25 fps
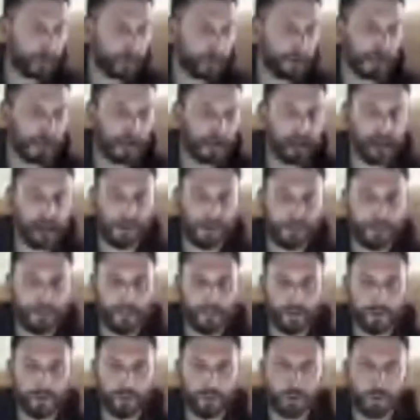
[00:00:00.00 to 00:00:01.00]

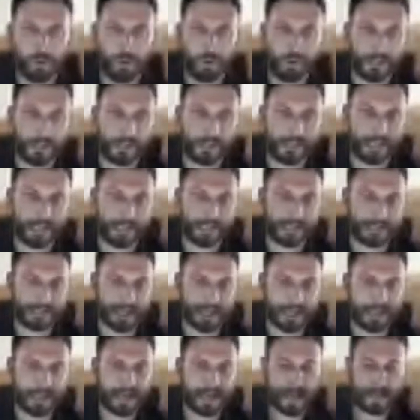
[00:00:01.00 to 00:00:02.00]
The reason I say
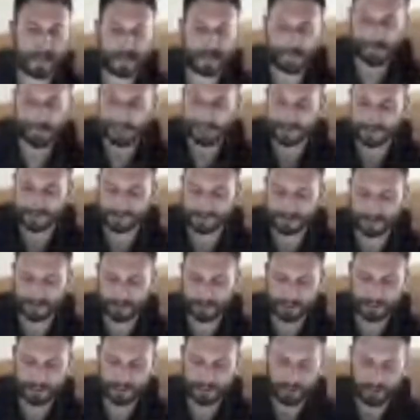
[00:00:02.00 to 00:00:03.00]
that is
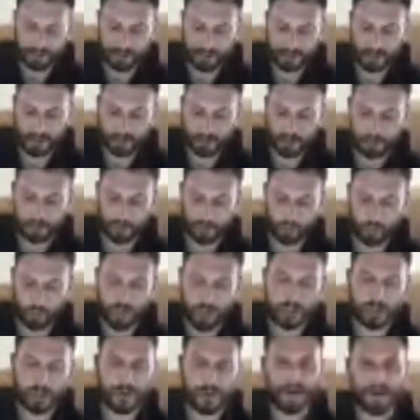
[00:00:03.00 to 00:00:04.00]
when
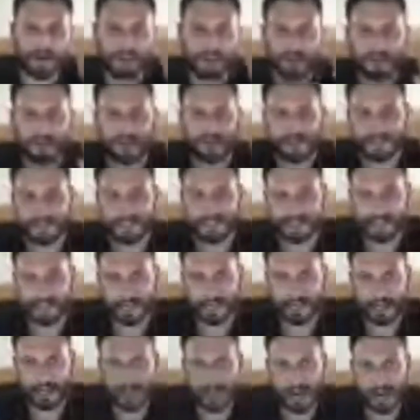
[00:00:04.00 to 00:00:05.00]
you have something that's 10 and
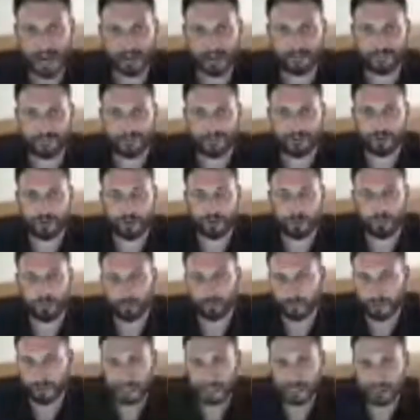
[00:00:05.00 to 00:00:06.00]
a half, you
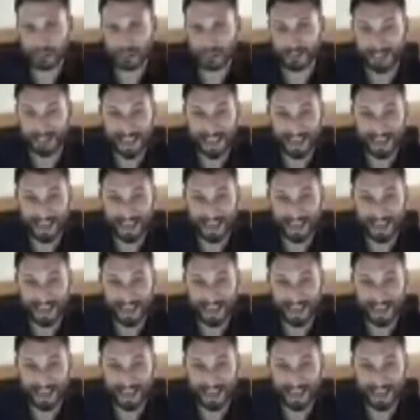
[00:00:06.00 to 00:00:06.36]
need a Class